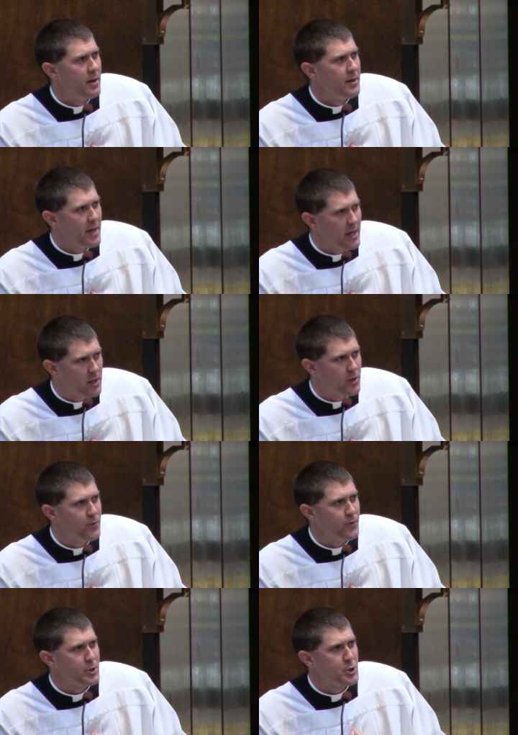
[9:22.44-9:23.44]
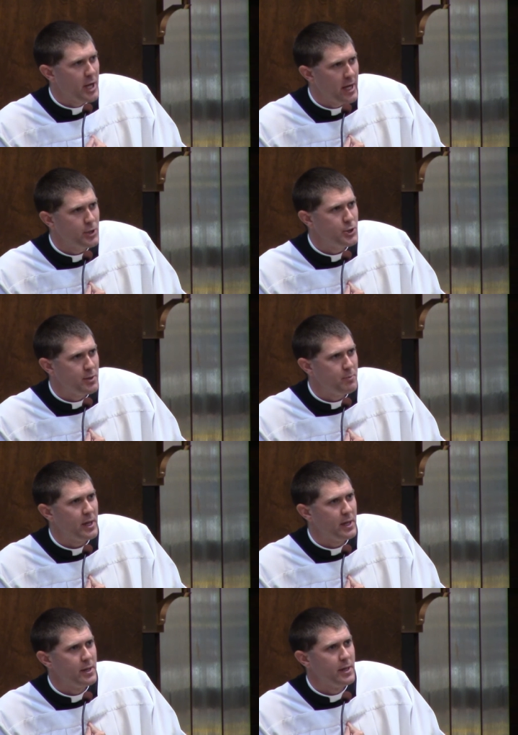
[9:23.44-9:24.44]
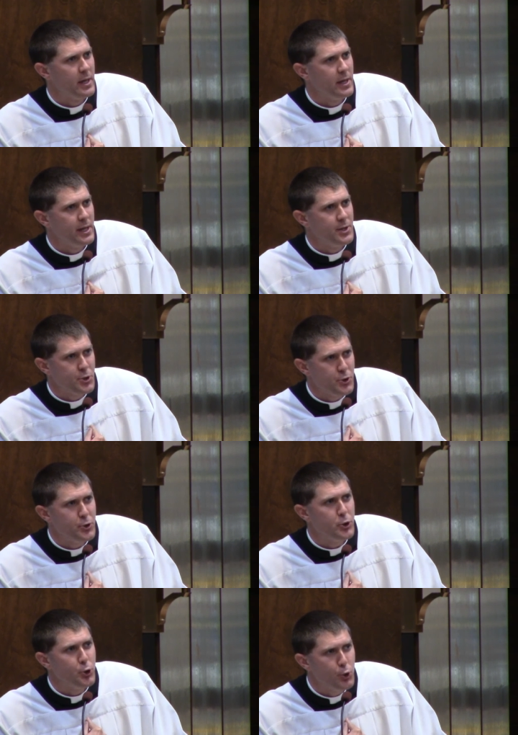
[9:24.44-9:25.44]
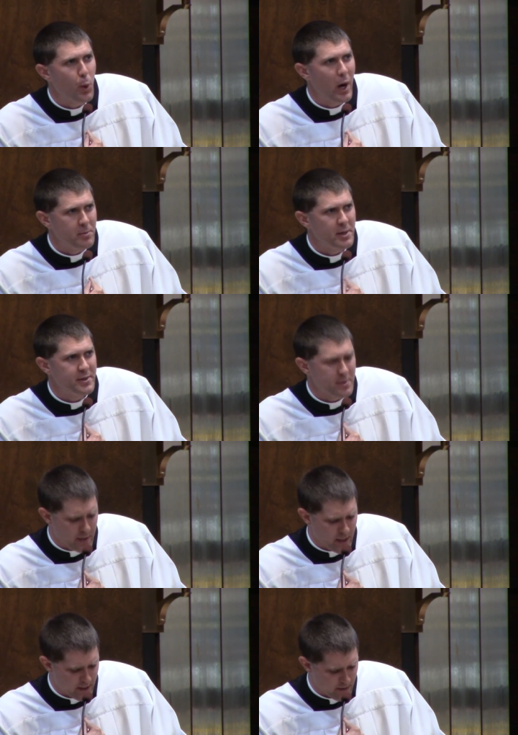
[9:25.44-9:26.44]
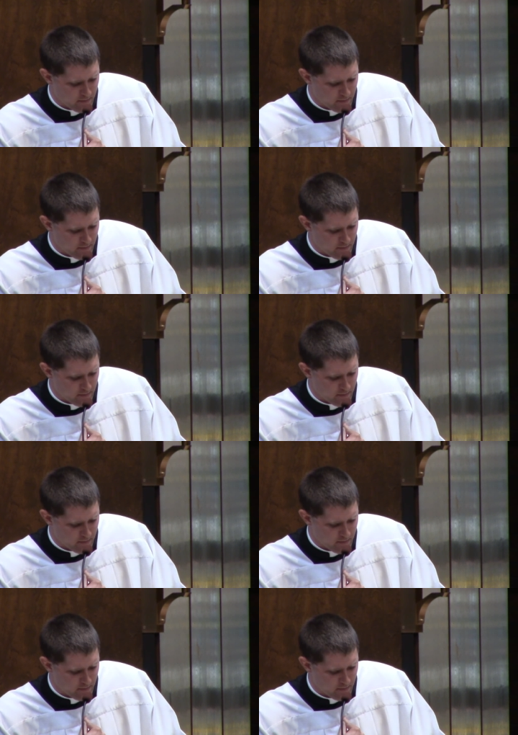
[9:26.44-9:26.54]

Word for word: Thank you for changing me into who you want me to be.